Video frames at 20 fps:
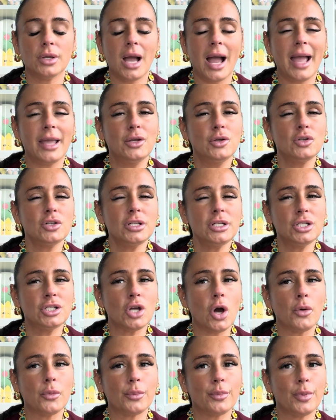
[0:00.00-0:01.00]
I usually
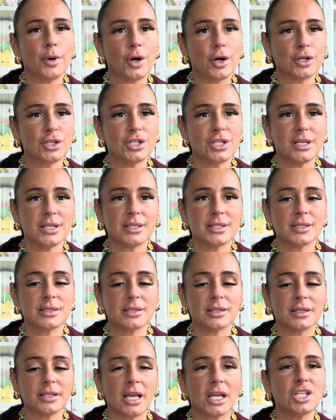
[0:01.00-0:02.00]
don't purchase,
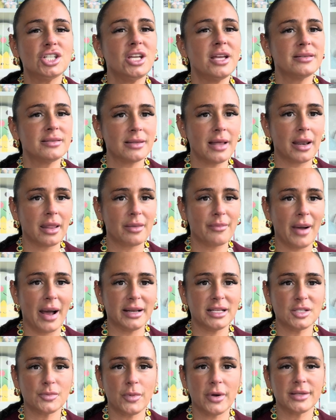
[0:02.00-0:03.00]
like she has a lot of the
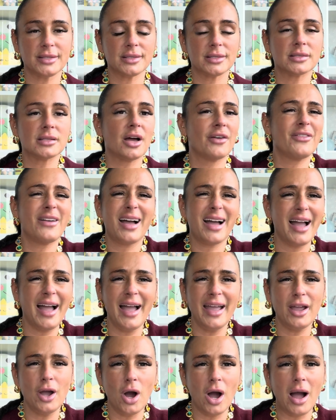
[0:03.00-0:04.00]
body sprays and stuff.
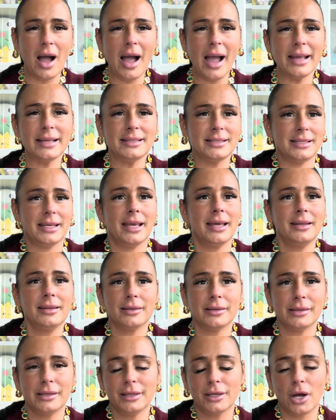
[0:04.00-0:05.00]
I did,
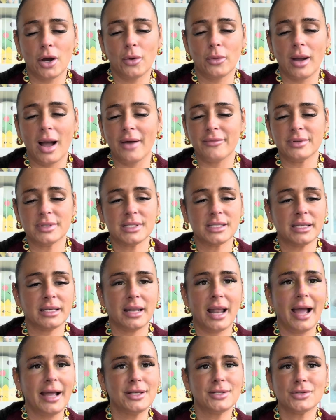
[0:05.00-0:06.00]
obviously
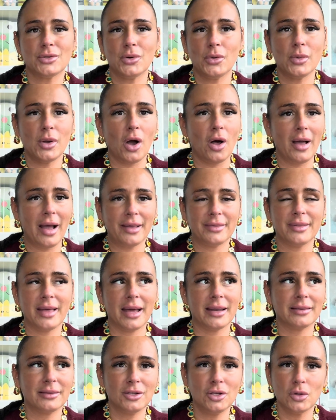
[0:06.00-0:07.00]
in high school, we all had
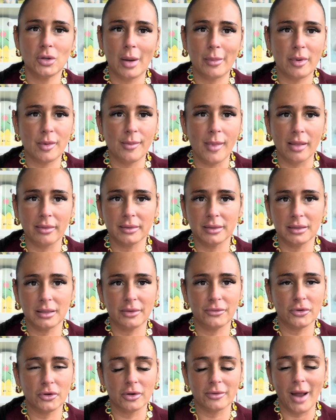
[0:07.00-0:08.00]
that cucumber melon
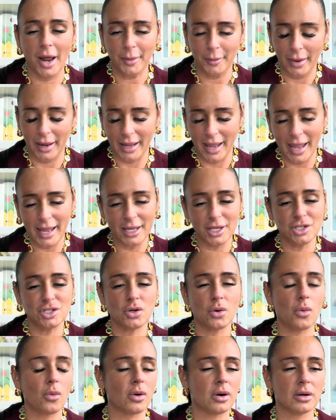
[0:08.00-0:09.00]
if you're around my age,
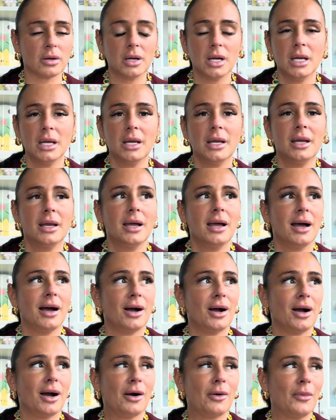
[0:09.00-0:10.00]
or
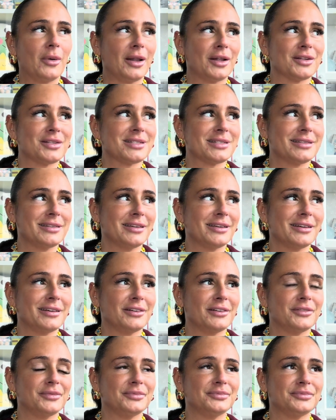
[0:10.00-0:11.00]
what else?
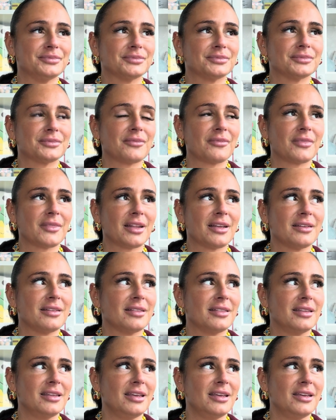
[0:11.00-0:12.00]
The
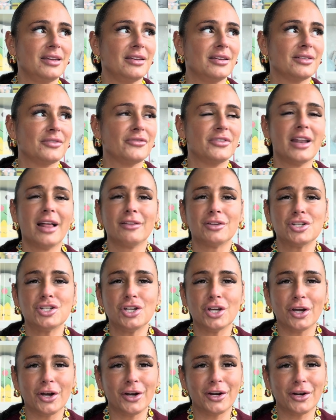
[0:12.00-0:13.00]
vanilla
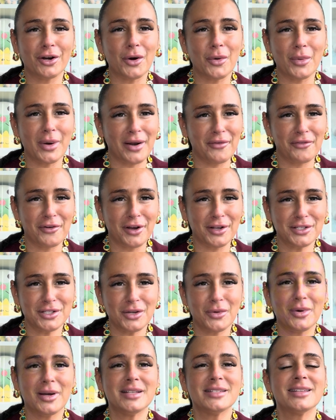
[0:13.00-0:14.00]
sugar or whatever else
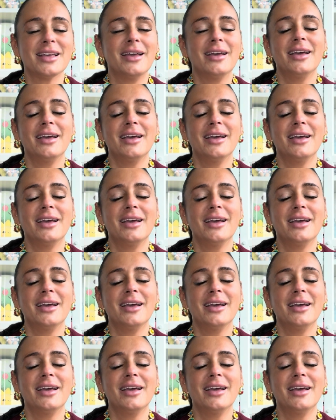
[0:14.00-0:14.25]
there was.